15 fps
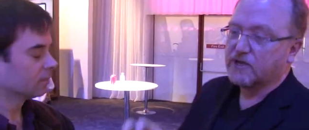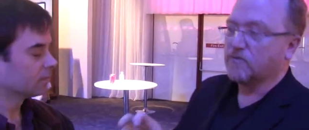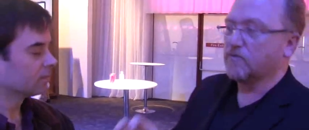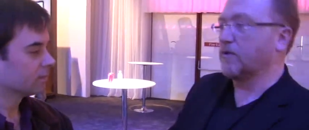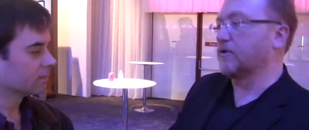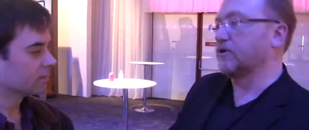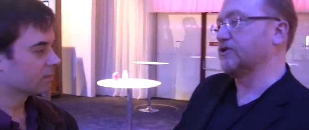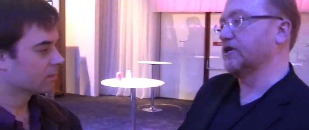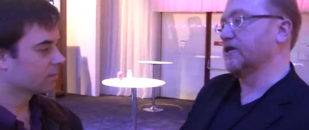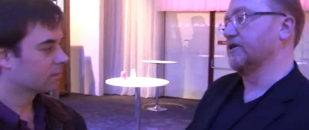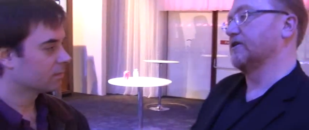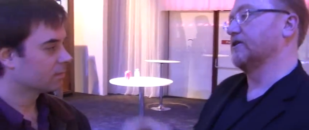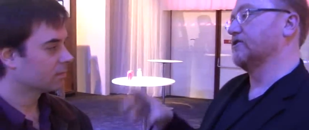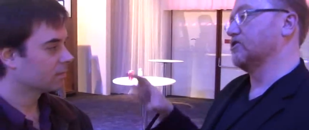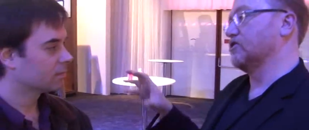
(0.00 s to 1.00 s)
Speaker 1: What we're saying
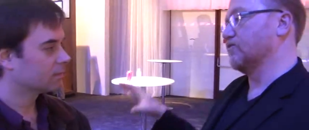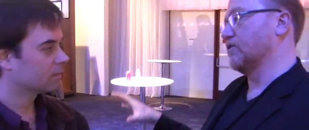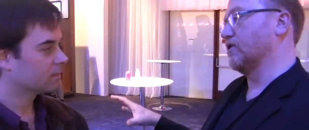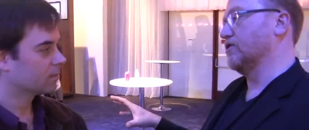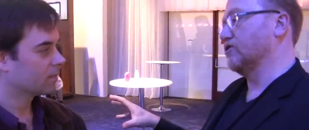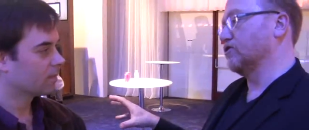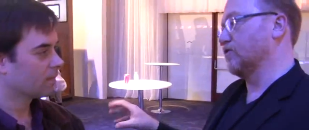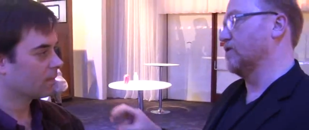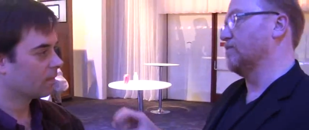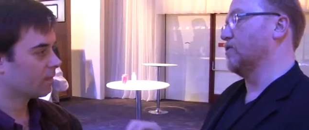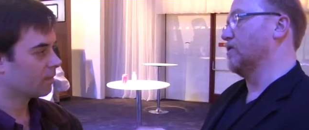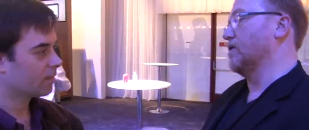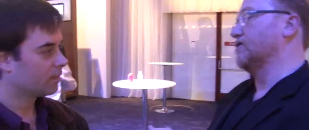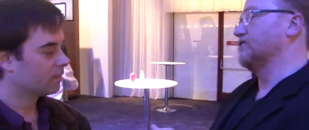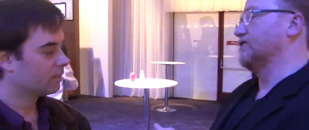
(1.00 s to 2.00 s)
is we're going to use
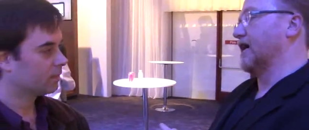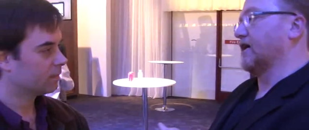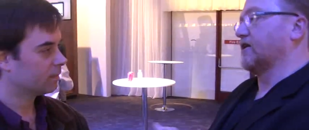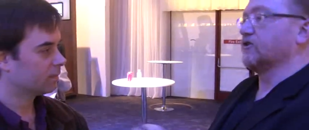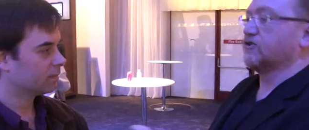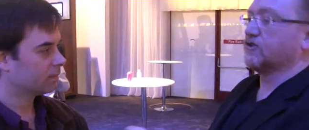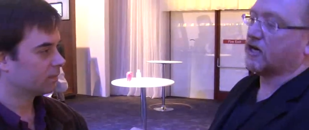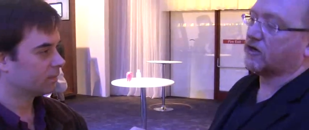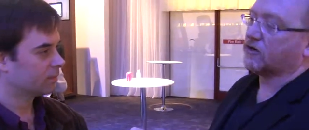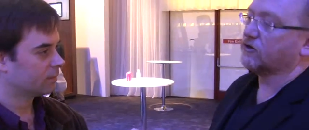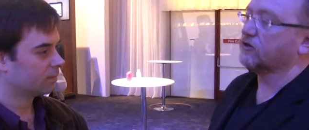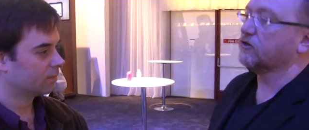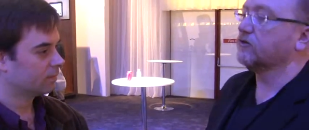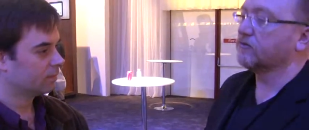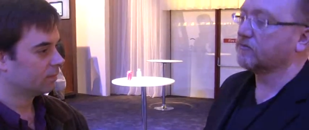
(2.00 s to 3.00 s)
WebOS to act as that
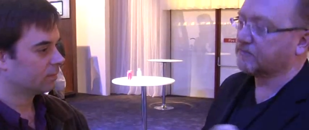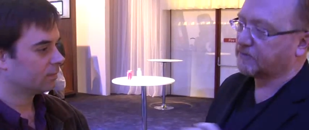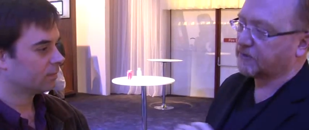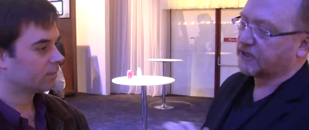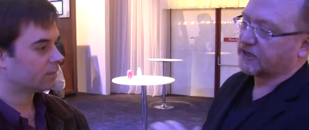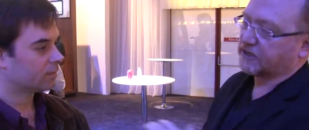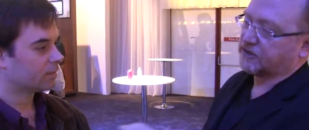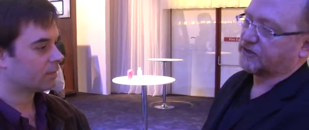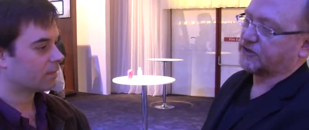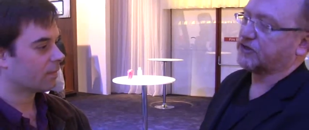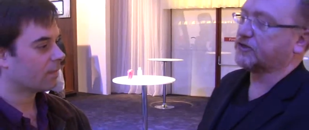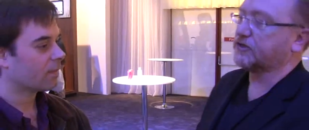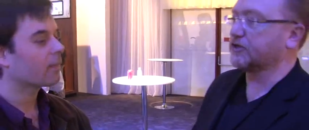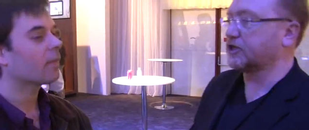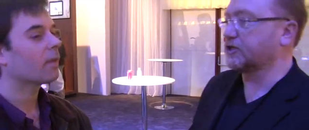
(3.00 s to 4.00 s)
glue, bring a
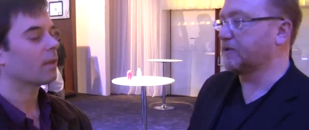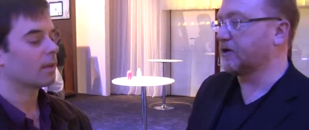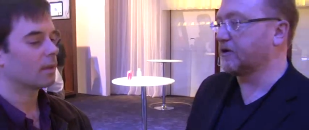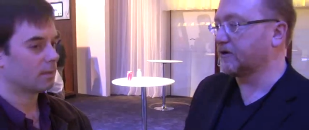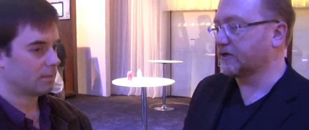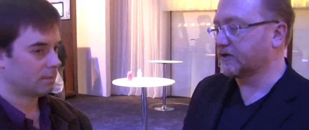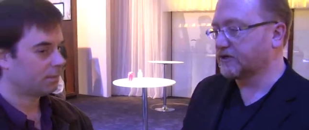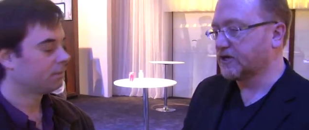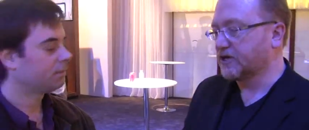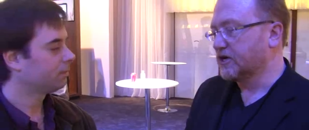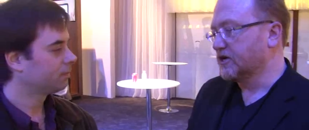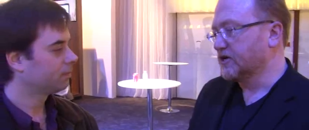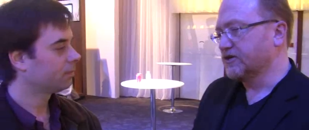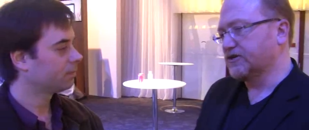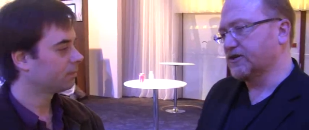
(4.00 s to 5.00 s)
consistent experience.
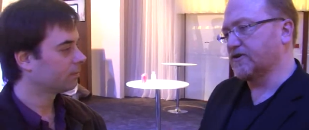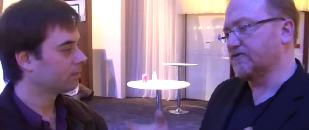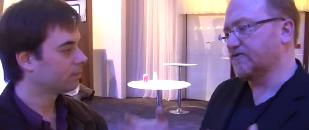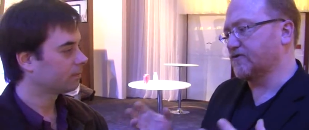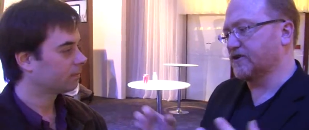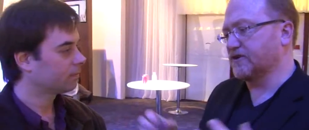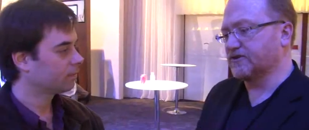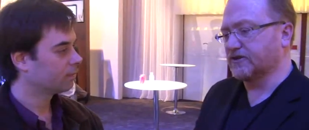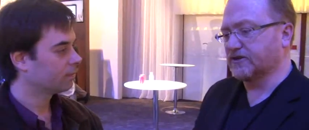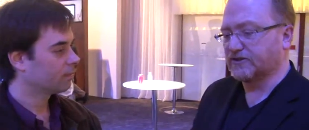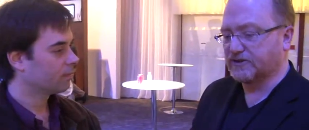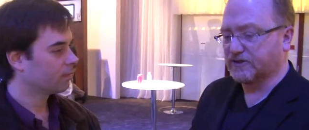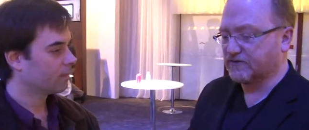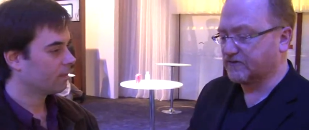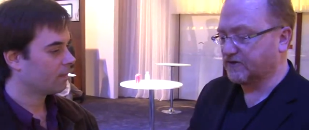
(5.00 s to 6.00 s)
So, for instance,
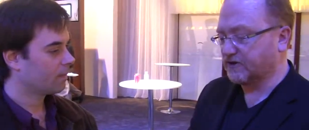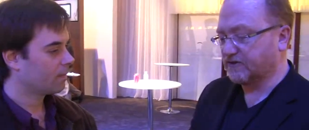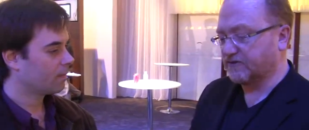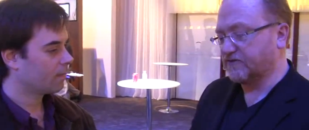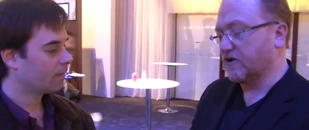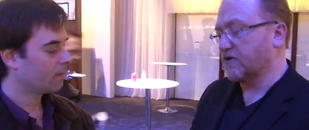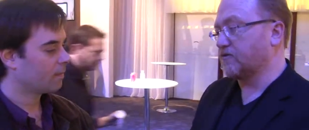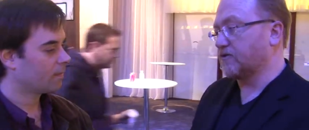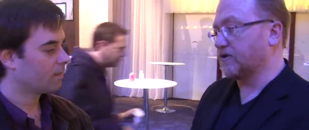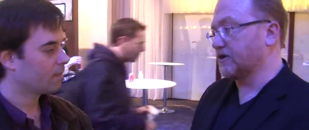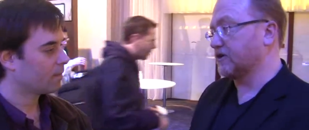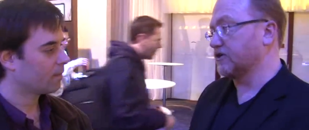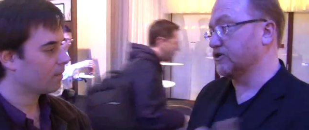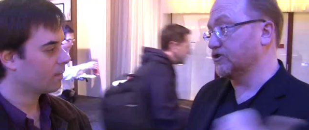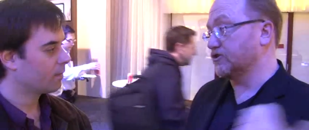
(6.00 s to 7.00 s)
if your phone
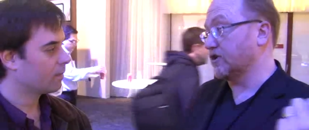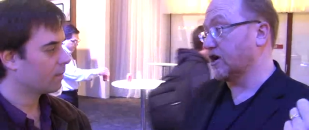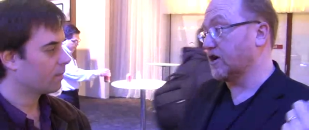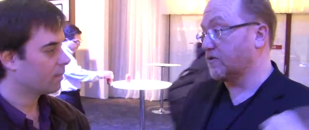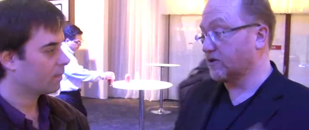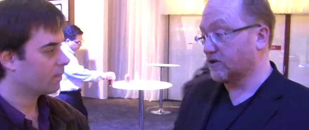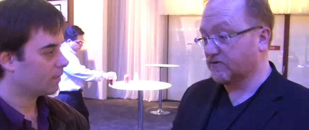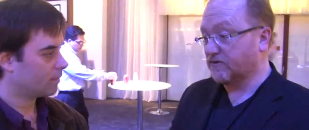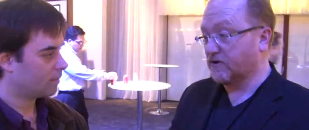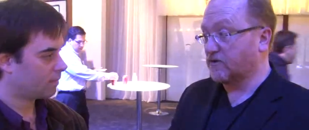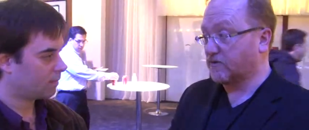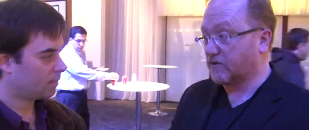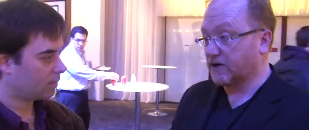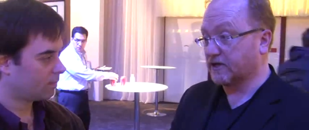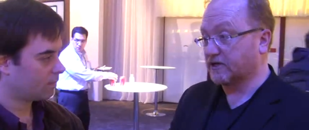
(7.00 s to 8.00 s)
rings, you saw where the phone
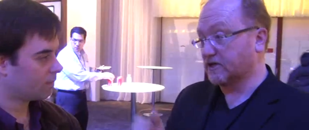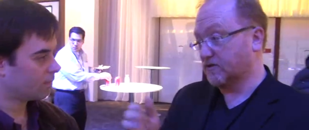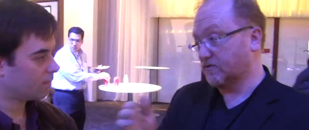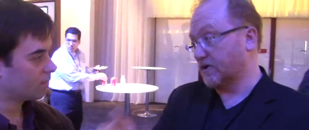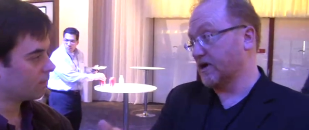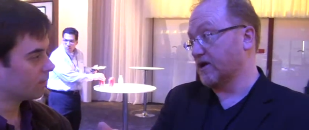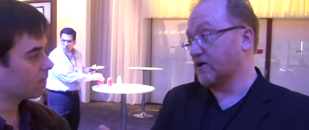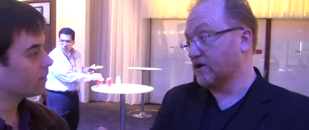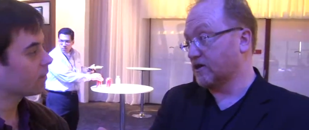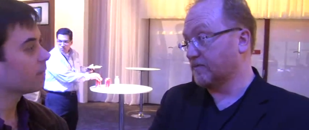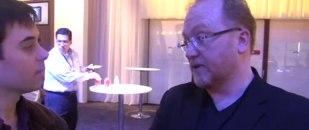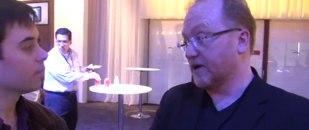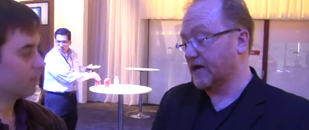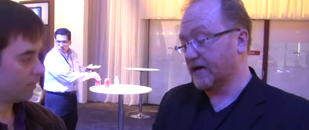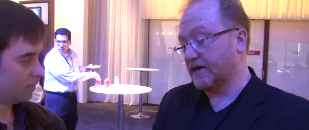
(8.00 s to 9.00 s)
rings and it rang on the
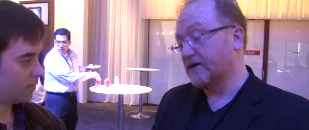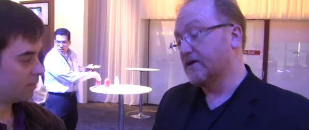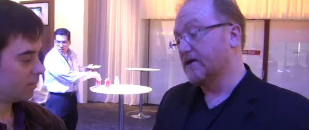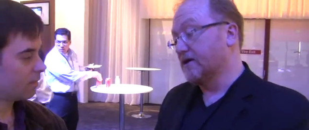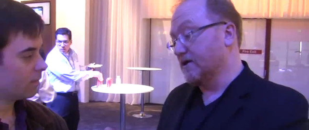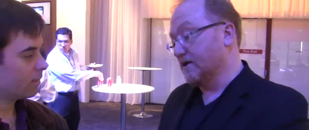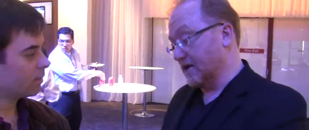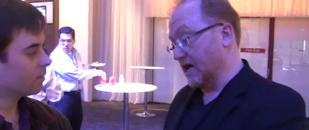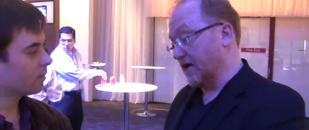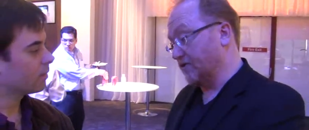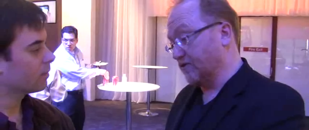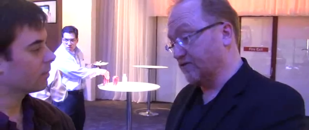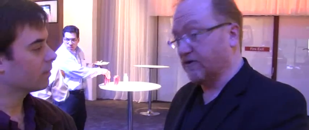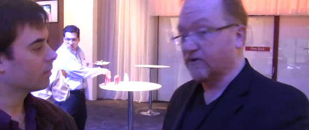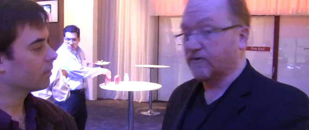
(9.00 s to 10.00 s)
pad. Now, if
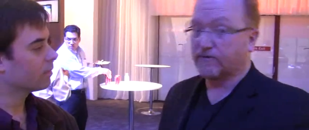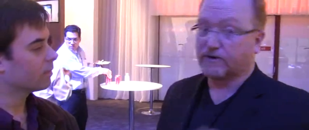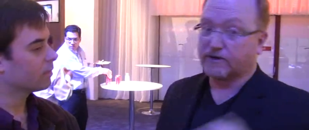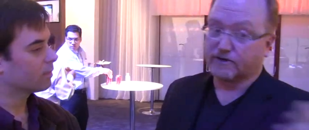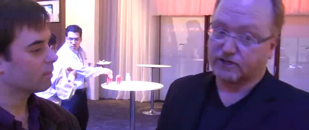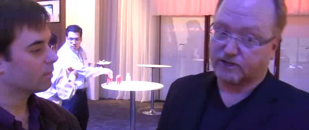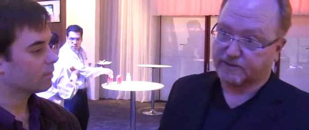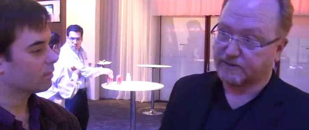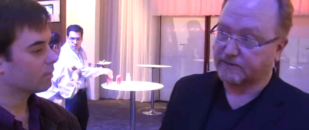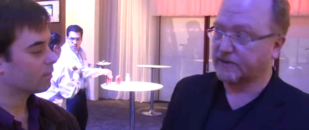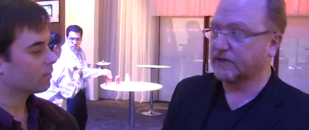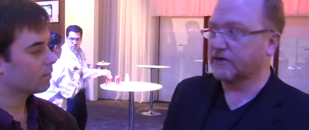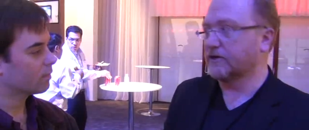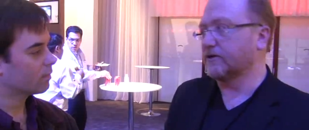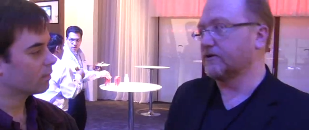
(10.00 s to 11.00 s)
your phone rings, you'll be able to
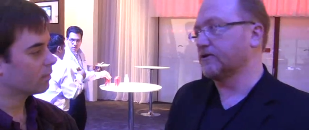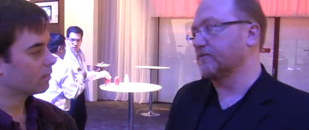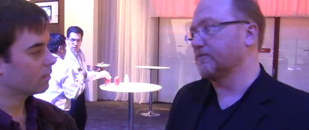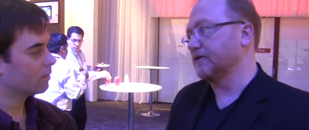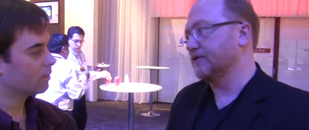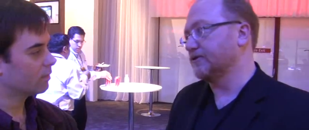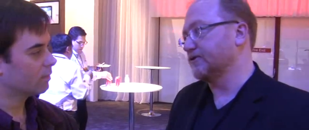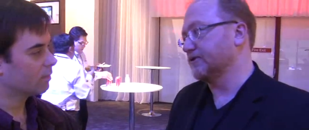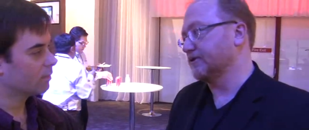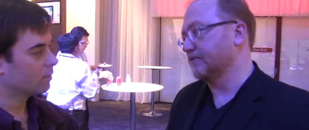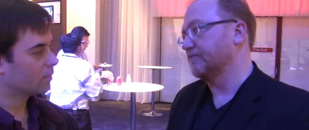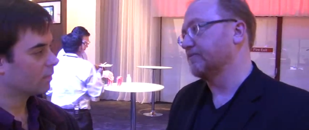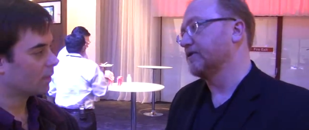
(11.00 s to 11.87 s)
get it onto your PC.